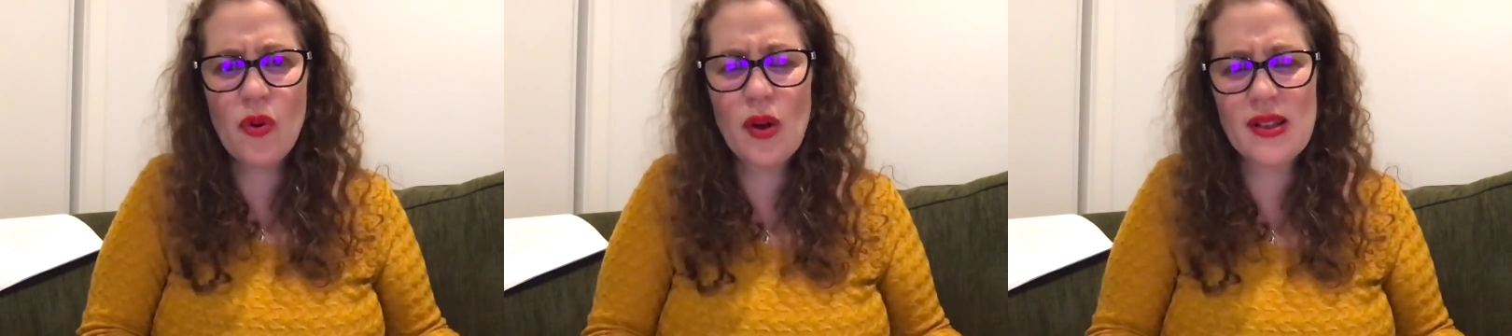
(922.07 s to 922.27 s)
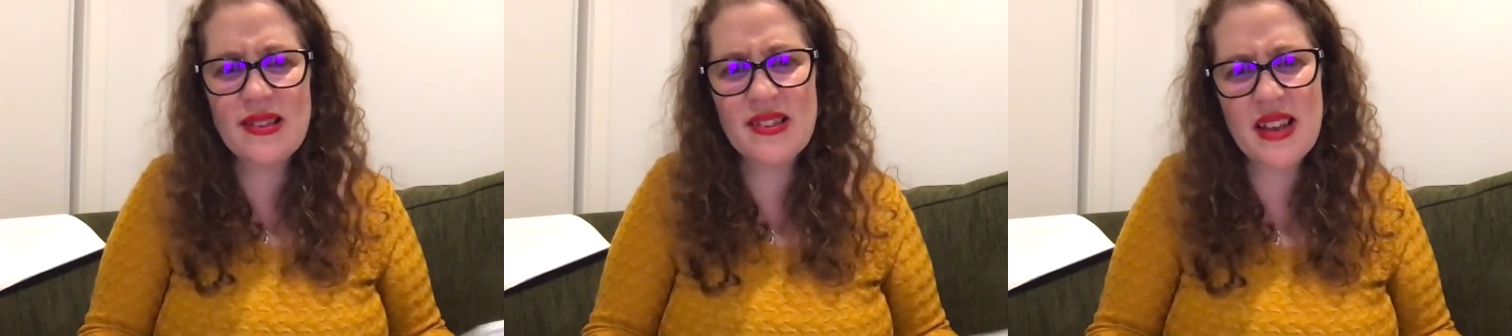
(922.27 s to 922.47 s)

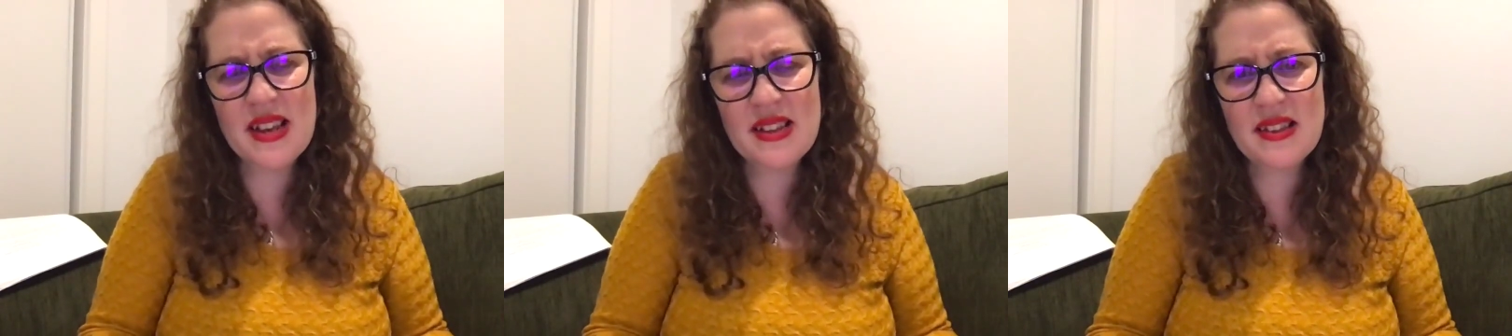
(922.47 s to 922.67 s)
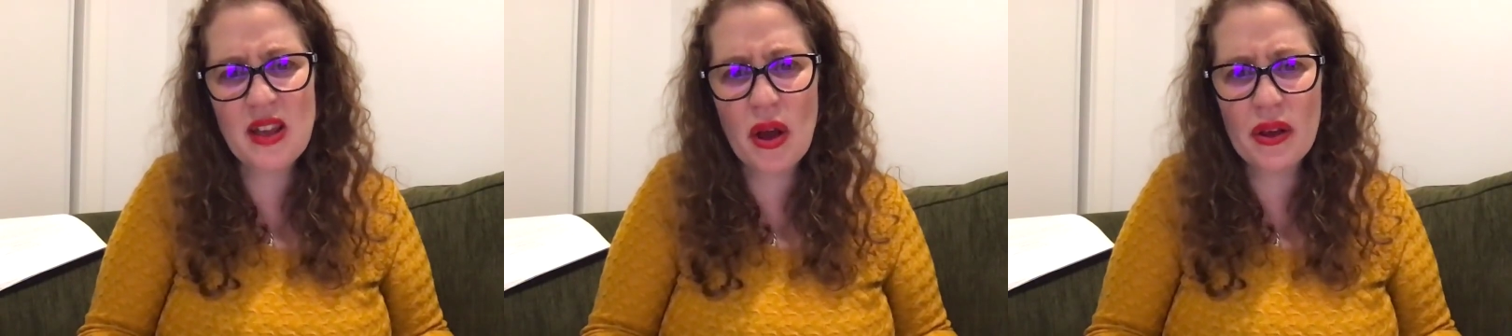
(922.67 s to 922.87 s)
Everyone said
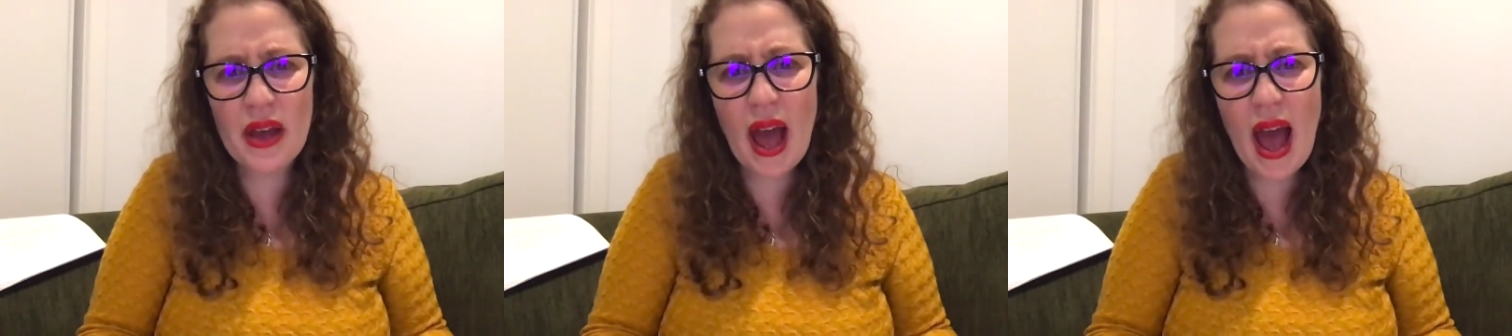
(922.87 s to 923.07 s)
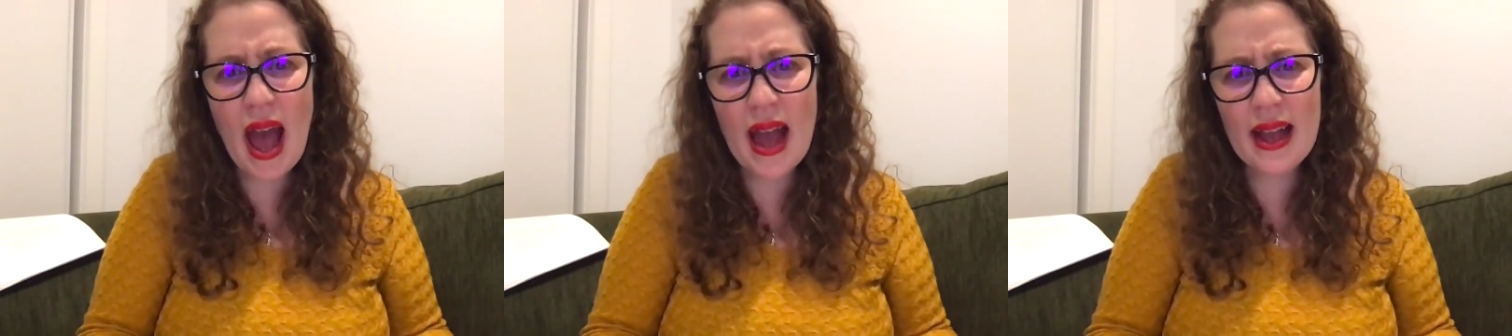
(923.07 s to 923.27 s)
it's
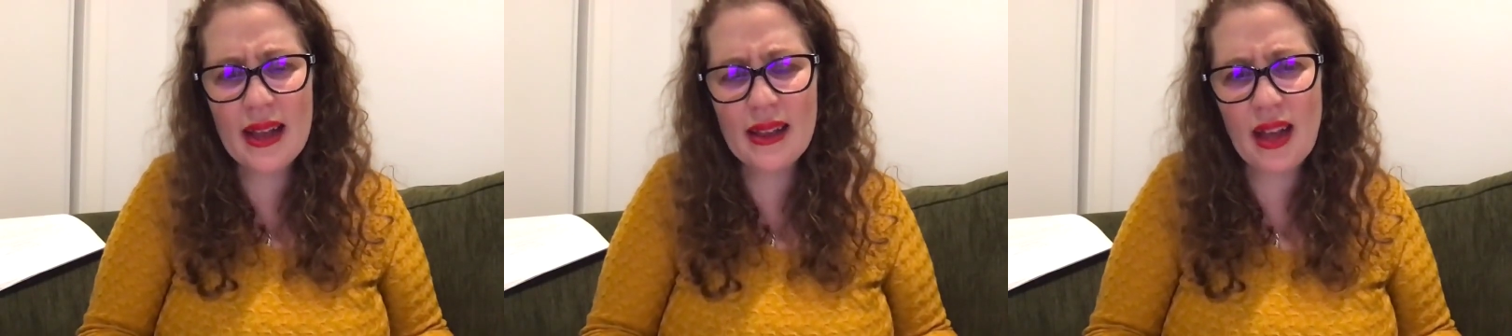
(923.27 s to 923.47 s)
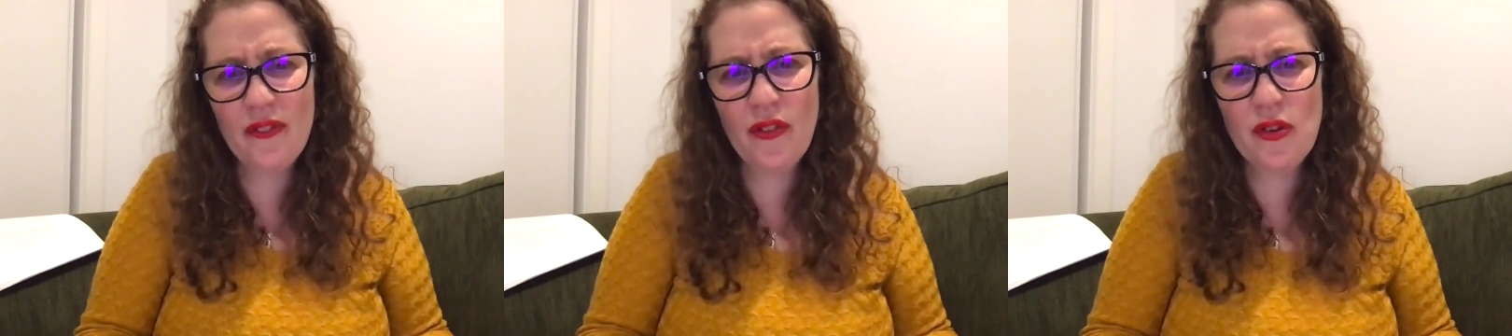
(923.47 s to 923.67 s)
okay.
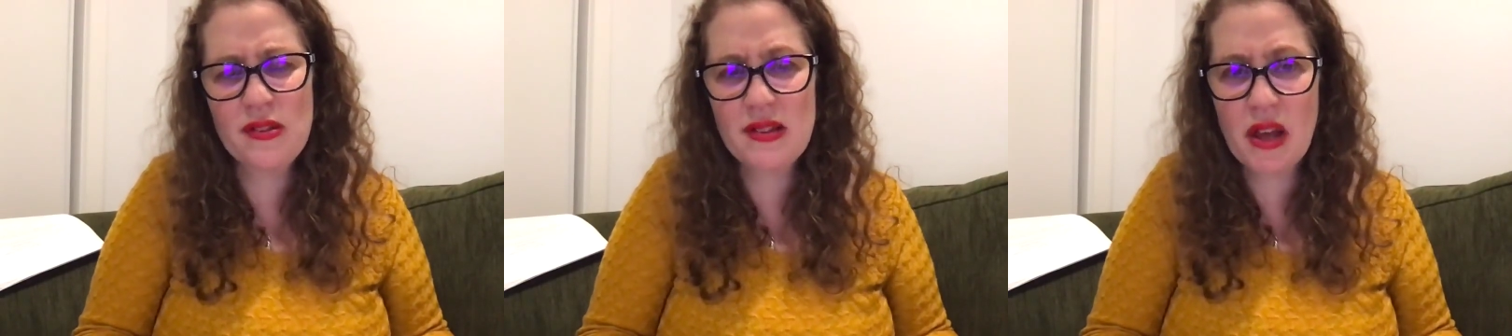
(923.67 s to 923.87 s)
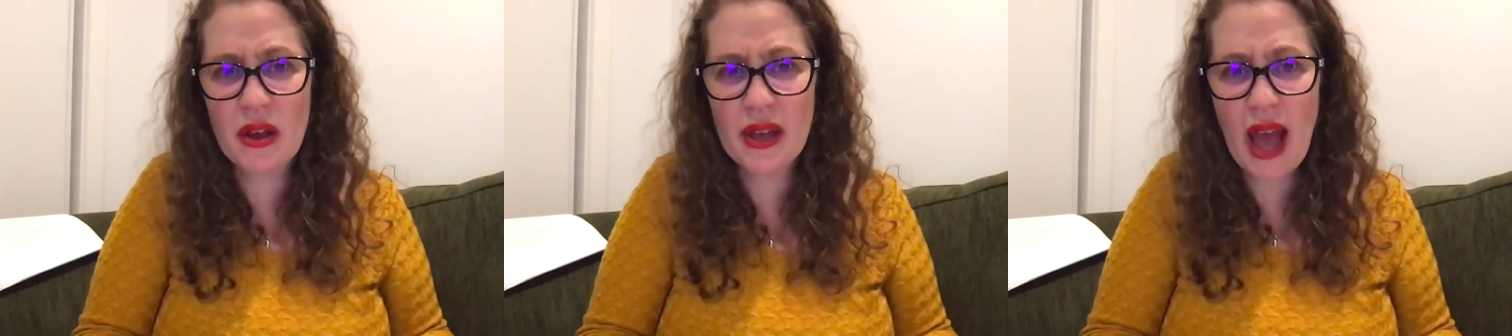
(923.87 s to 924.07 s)
Therefore
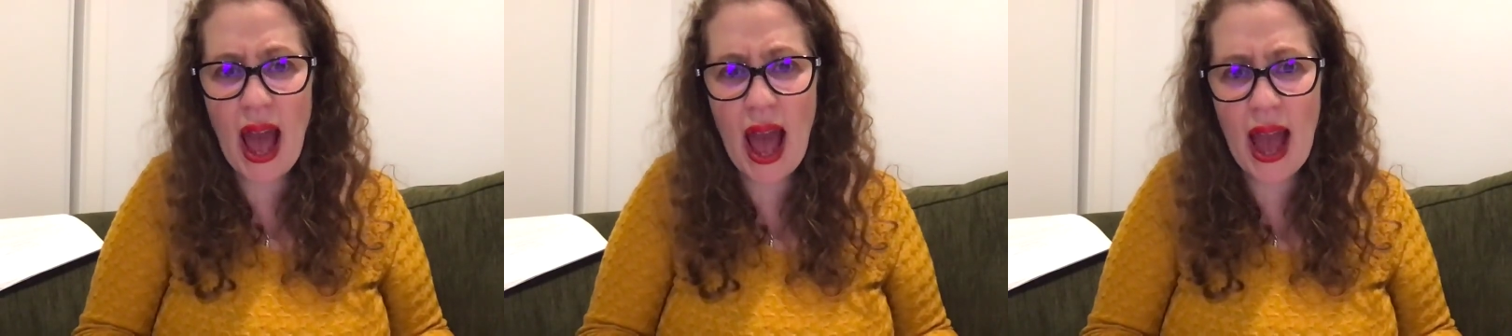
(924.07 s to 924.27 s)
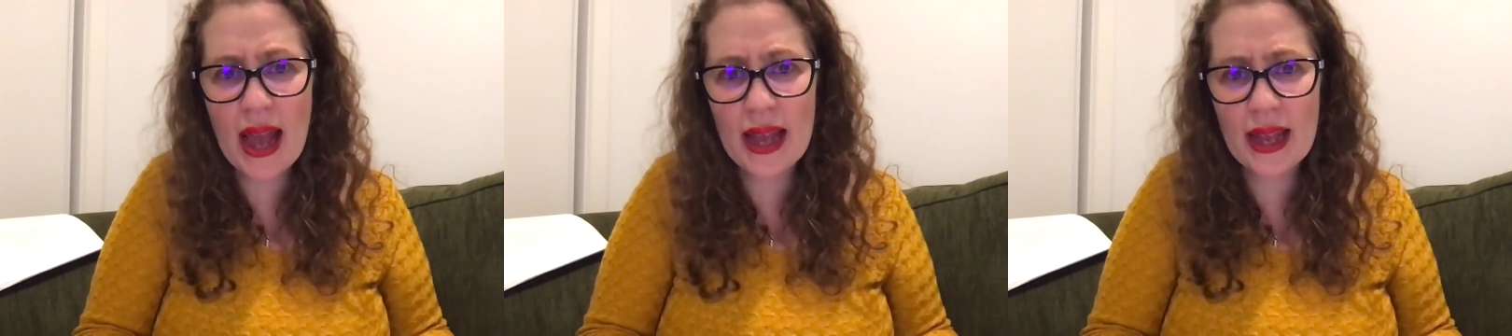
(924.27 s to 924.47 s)
it's
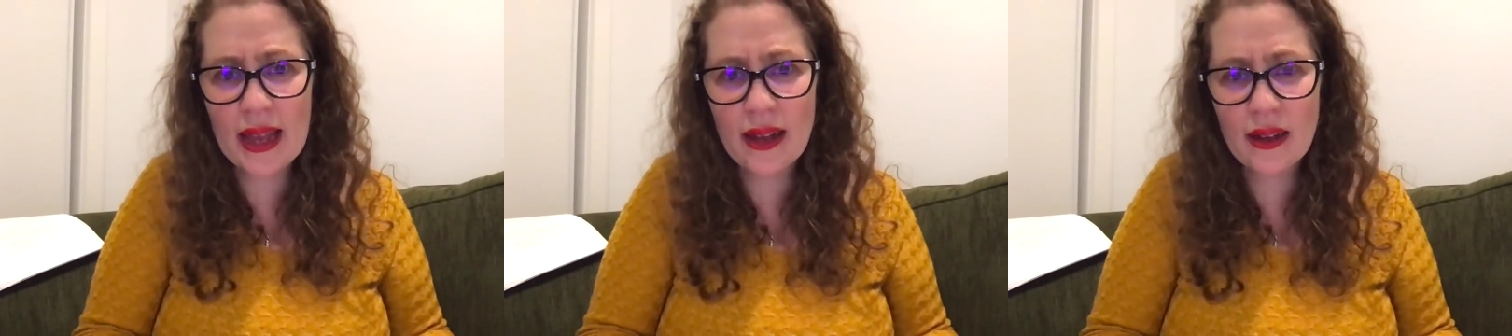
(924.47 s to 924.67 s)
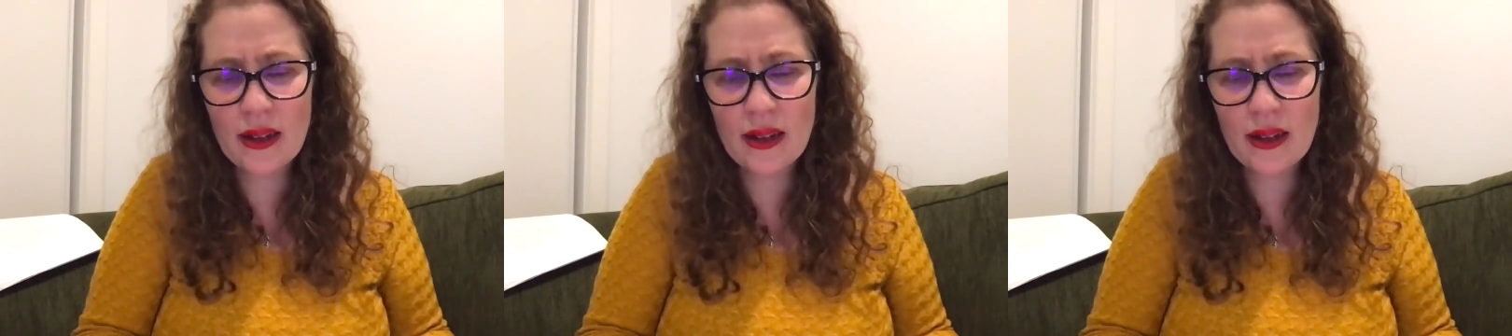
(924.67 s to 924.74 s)
okay.